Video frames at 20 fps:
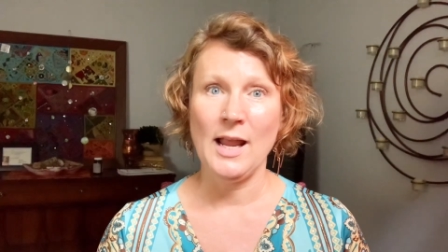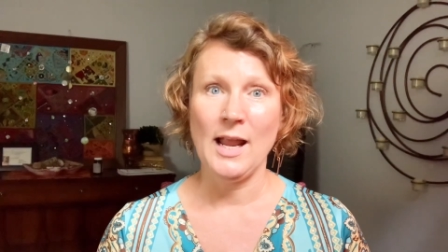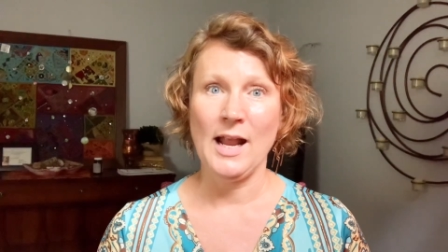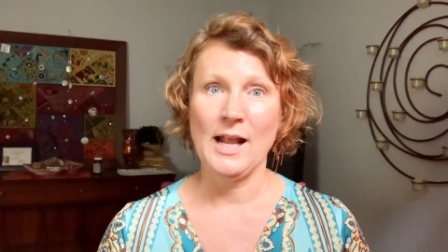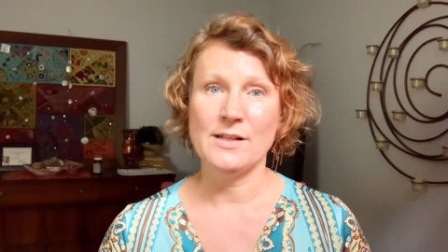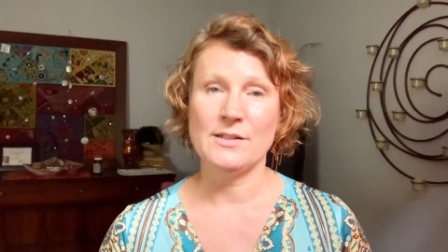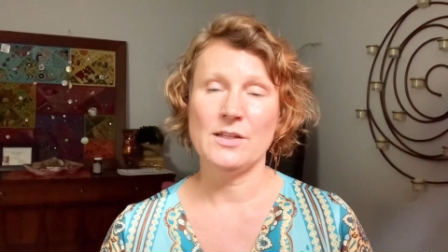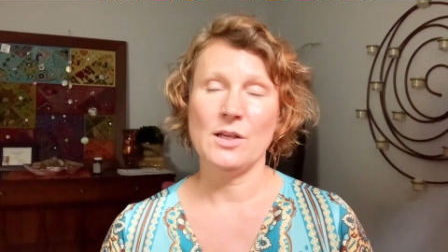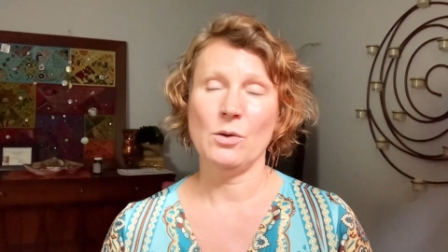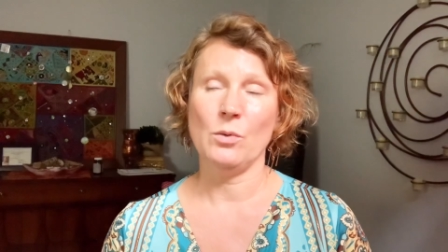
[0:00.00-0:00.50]

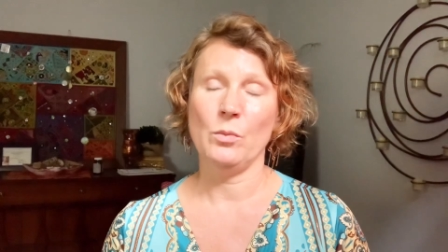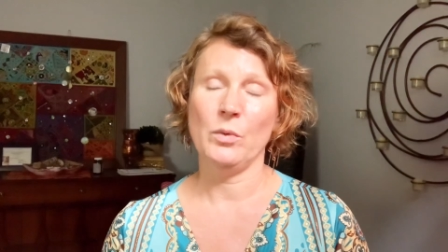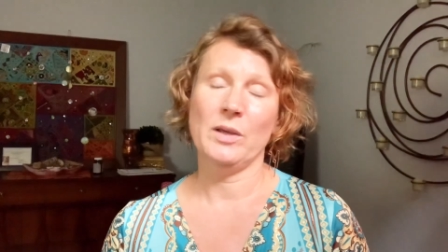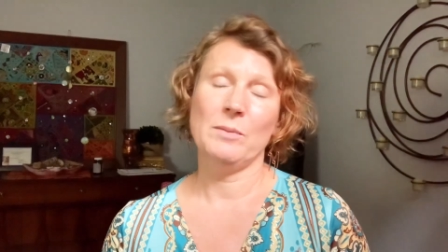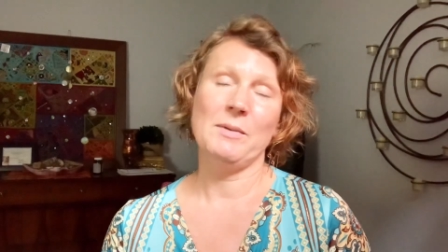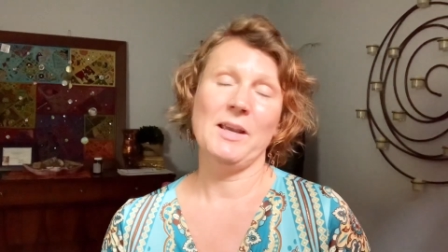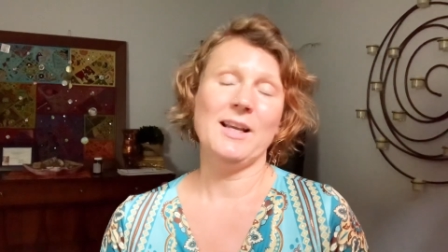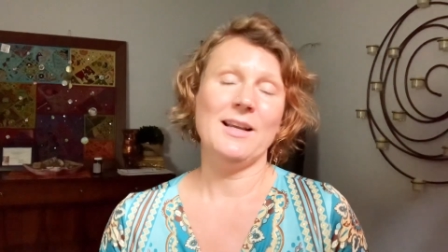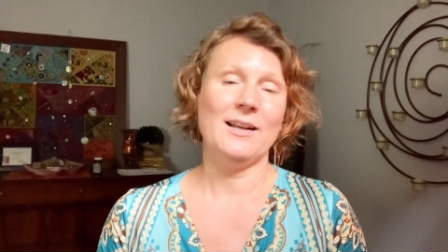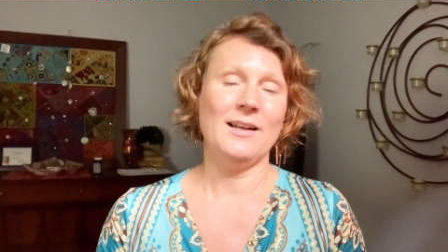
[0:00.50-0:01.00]
And so we
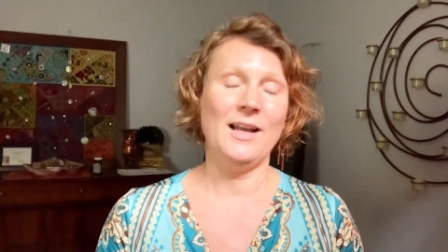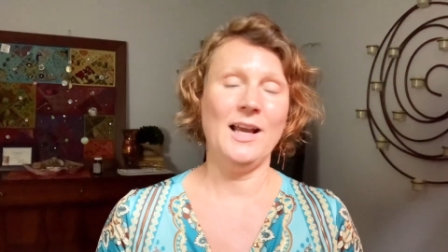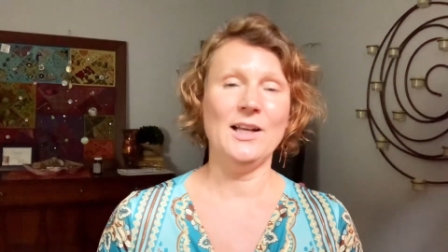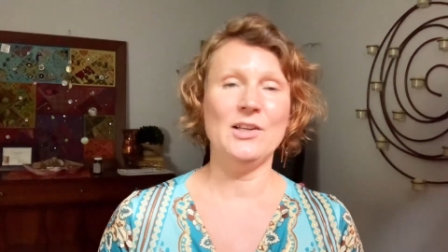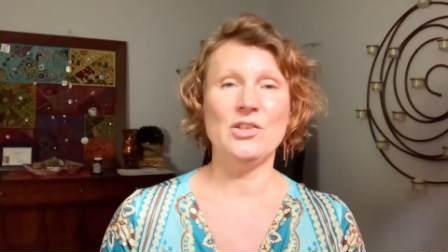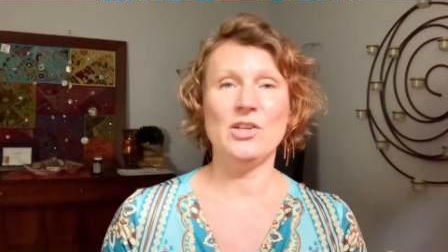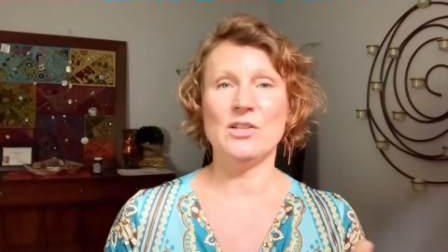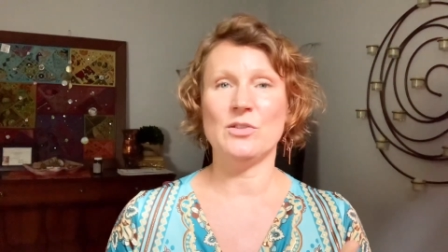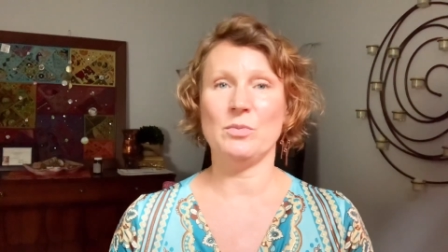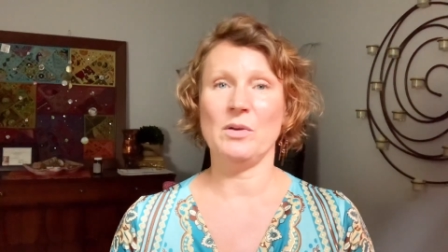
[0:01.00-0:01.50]
make
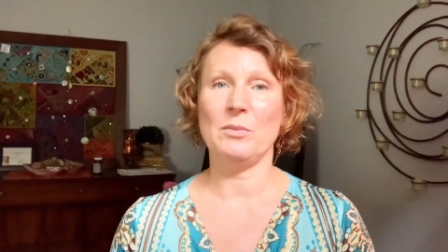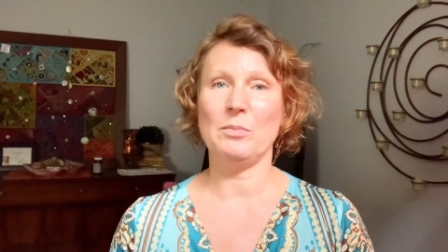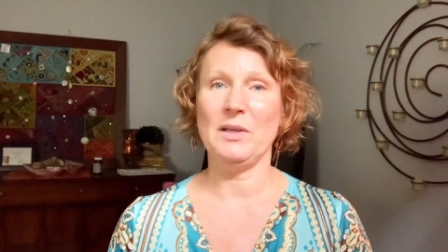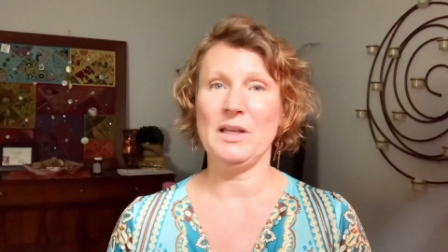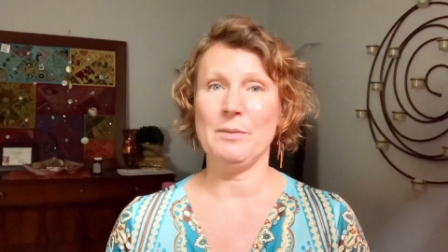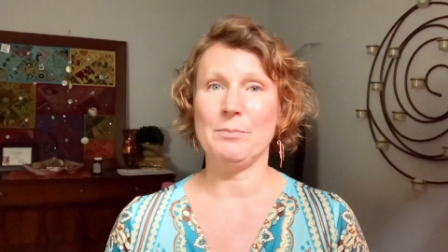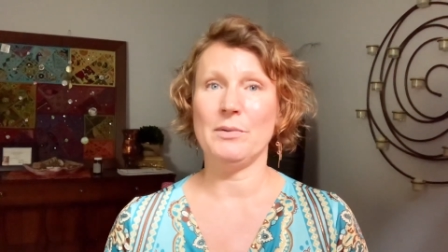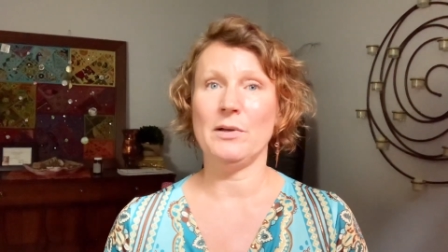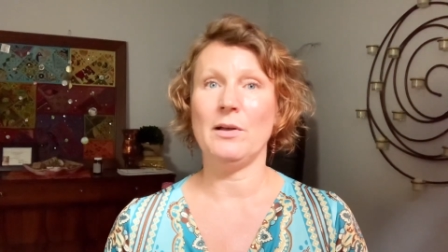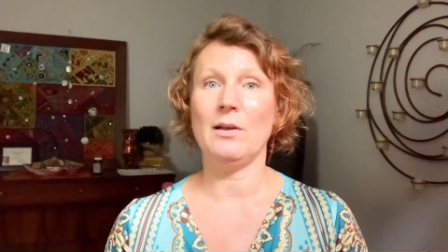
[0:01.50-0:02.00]
connections with
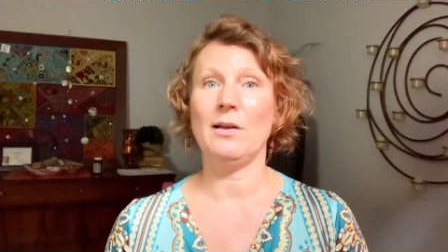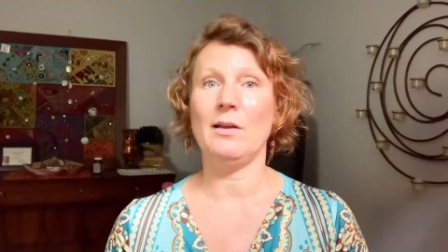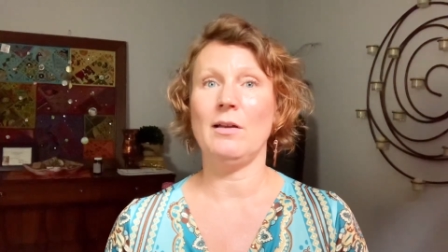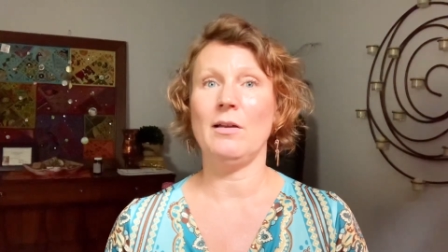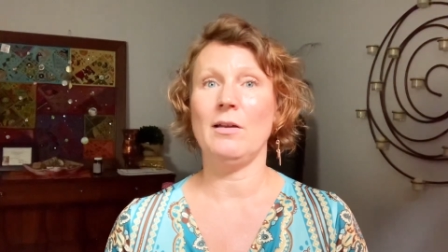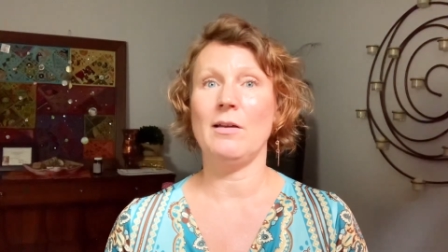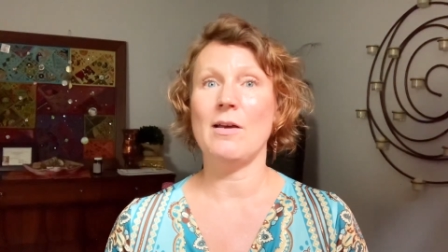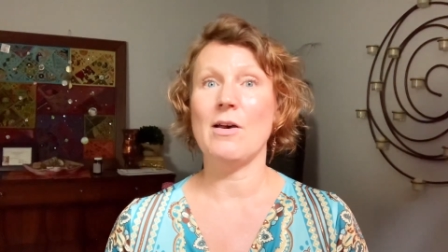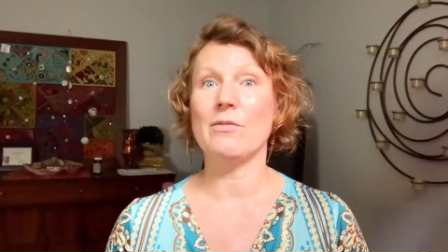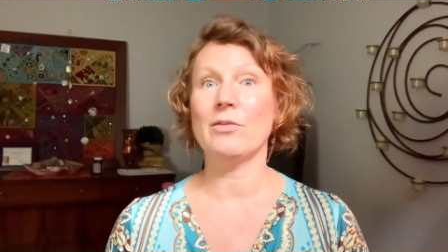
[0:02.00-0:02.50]

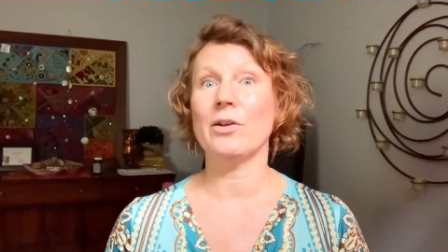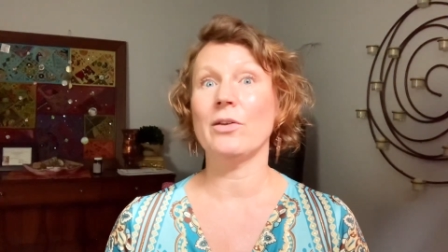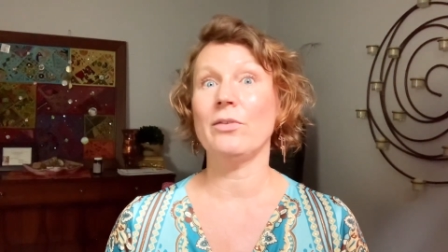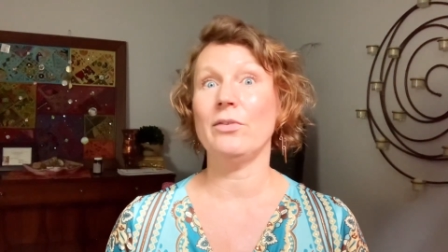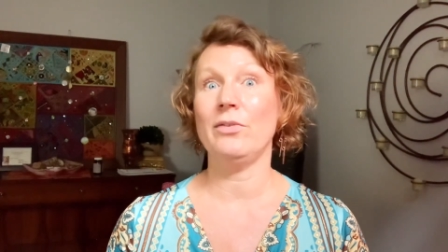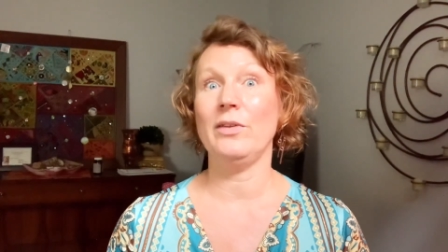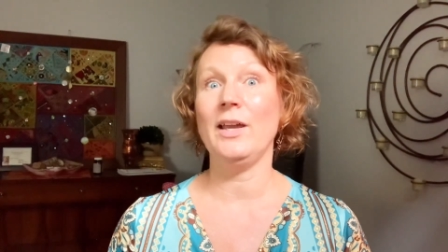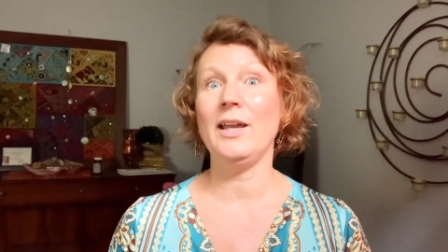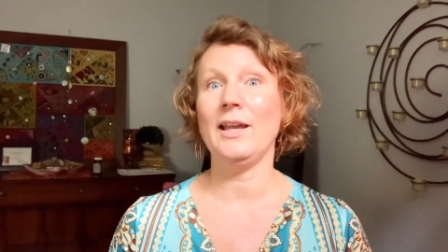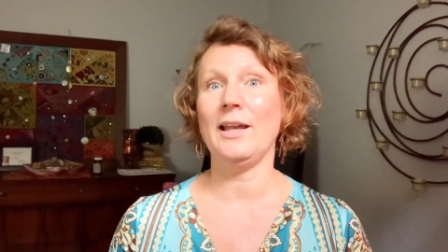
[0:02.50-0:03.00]
people over
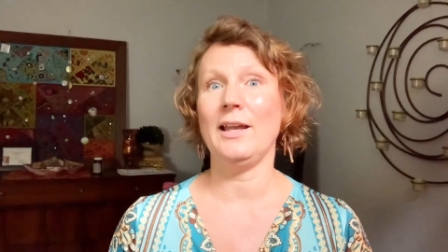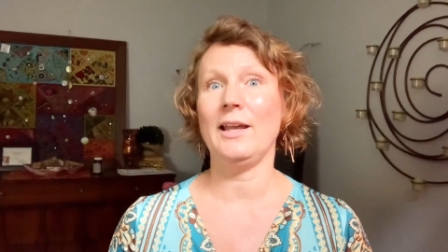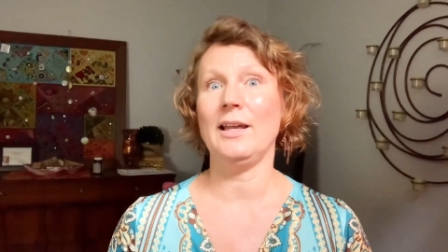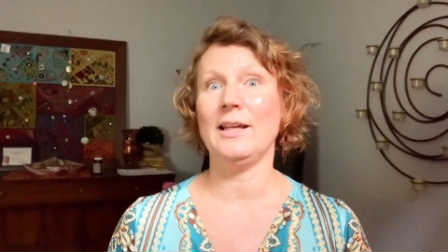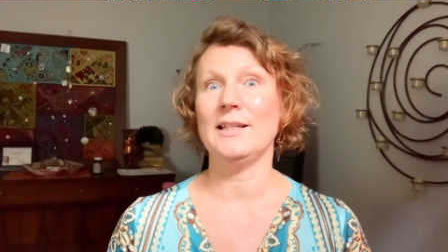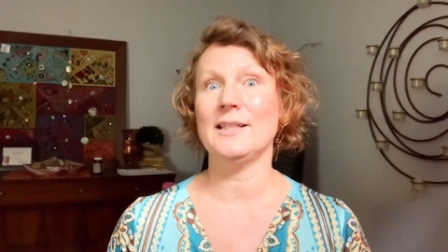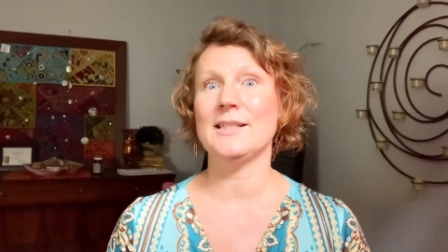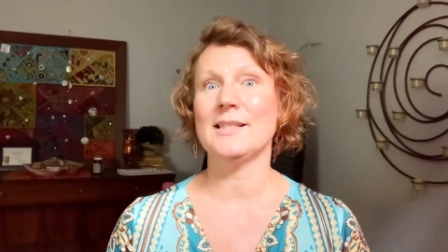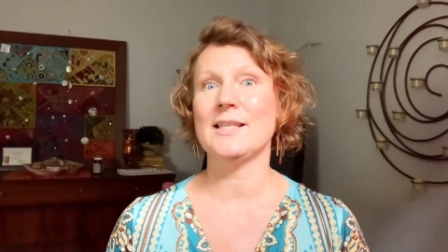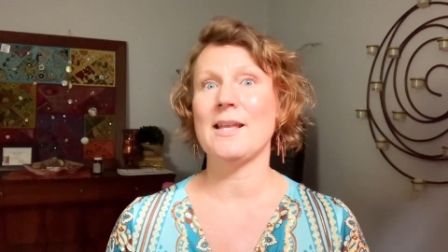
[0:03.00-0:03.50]

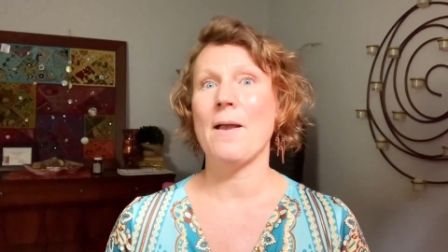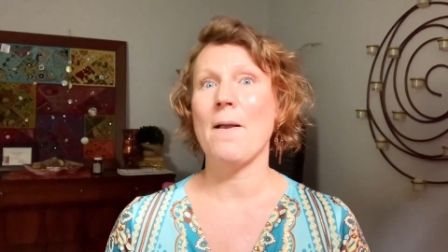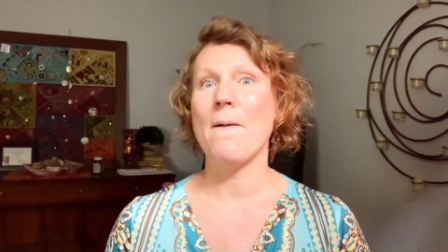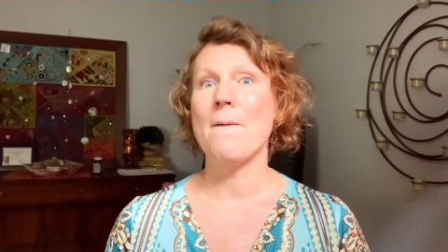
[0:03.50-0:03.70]
things